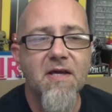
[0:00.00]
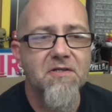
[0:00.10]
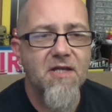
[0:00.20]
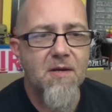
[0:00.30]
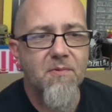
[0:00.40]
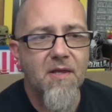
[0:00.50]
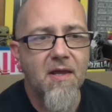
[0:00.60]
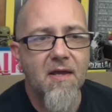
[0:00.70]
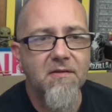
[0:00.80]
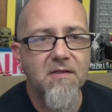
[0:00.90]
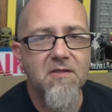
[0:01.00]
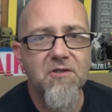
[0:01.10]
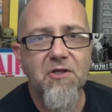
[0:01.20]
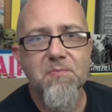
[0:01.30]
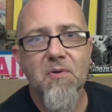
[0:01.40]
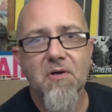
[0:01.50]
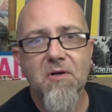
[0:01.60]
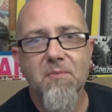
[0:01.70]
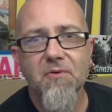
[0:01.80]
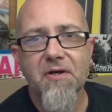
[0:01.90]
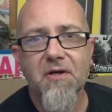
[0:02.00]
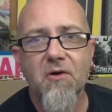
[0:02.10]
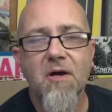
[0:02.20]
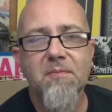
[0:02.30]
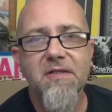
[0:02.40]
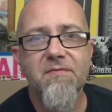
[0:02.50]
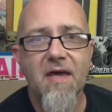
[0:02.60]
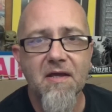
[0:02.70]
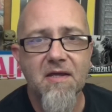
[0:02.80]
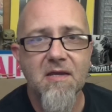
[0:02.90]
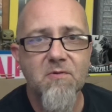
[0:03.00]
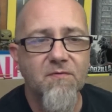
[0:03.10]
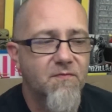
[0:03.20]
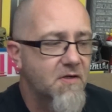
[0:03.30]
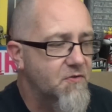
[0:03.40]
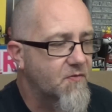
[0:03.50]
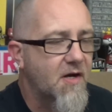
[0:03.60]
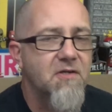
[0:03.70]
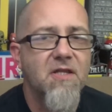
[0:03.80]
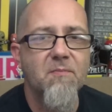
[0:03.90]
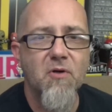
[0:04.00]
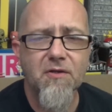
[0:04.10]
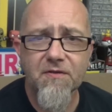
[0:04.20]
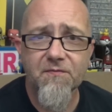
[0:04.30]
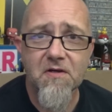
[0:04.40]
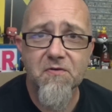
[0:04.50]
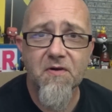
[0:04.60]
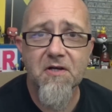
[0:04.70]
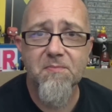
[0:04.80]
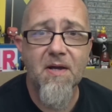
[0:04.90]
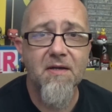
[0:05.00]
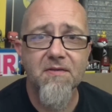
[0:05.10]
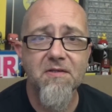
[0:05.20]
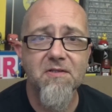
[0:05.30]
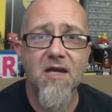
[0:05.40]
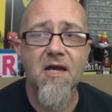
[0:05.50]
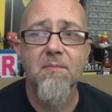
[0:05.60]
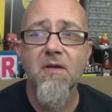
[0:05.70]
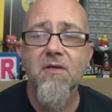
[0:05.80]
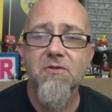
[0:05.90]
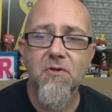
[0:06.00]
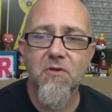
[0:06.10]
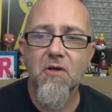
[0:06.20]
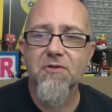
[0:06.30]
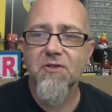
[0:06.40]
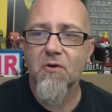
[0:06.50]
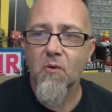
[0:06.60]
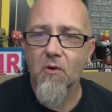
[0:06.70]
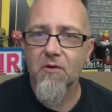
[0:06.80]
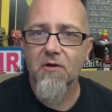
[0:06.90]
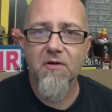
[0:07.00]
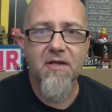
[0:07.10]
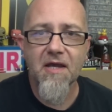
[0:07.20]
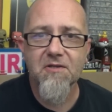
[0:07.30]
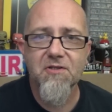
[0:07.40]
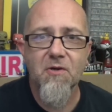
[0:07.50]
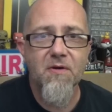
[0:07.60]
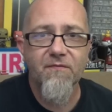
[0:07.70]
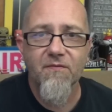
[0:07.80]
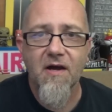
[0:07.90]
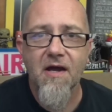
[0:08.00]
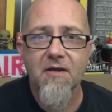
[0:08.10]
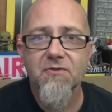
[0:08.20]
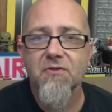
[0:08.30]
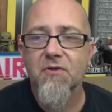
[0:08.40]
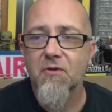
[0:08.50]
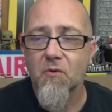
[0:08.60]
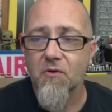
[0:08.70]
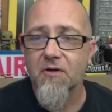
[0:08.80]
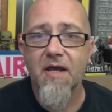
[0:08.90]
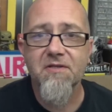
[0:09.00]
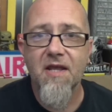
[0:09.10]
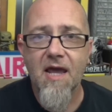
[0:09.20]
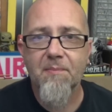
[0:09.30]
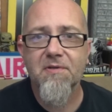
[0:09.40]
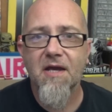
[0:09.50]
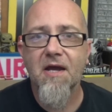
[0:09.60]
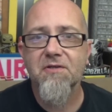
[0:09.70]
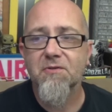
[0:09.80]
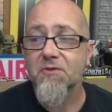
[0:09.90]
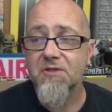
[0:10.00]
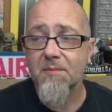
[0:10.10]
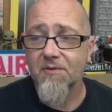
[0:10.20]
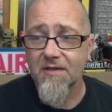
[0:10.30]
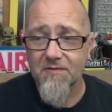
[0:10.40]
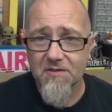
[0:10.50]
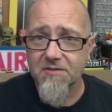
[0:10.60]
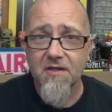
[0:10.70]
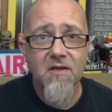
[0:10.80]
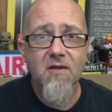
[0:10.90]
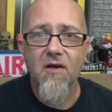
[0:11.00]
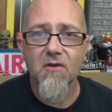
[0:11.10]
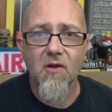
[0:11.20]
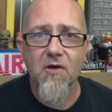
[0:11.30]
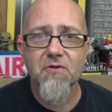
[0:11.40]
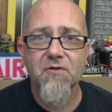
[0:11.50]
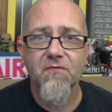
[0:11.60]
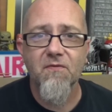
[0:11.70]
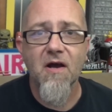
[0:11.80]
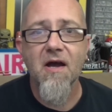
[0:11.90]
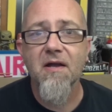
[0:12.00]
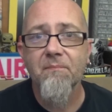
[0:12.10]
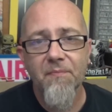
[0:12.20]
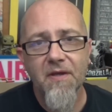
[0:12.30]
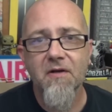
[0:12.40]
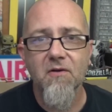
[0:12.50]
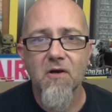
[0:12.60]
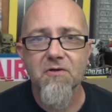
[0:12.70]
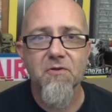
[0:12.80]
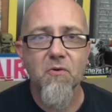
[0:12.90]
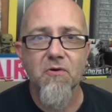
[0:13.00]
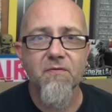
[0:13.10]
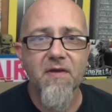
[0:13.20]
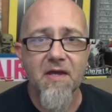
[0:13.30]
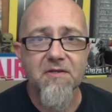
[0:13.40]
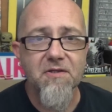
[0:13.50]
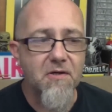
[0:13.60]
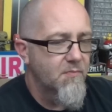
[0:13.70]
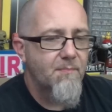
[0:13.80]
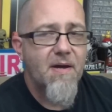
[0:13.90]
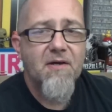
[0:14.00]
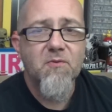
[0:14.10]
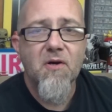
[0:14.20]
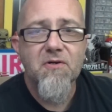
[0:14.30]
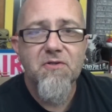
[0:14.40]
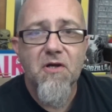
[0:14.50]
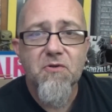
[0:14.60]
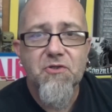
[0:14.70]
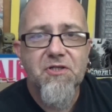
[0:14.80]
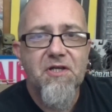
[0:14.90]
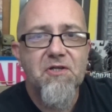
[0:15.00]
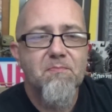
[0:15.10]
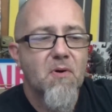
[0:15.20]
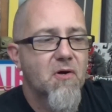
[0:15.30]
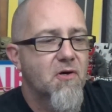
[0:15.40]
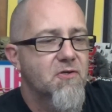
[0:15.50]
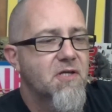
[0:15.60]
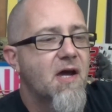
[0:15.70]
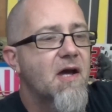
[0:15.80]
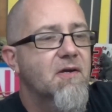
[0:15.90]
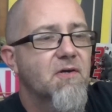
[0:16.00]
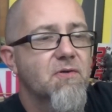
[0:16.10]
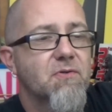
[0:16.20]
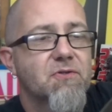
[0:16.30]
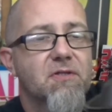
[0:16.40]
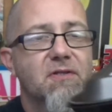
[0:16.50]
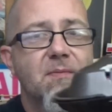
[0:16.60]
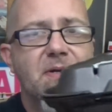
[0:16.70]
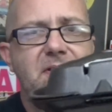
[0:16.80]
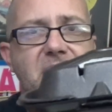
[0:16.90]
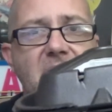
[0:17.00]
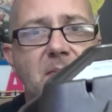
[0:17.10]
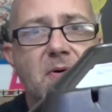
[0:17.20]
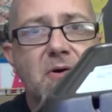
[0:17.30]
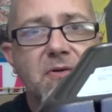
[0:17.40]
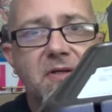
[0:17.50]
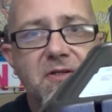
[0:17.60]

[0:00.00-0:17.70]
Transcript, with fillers: Last time when they had the cheeseburger burrito, I believe that came with french fries. They brought the french fries back this time. So you can also order queso and fries, or you can order it as an appetizer, which I believe is just a larger fry and a larger order of queso. But back to our Dos Cheeseburger Tacos, limited time only.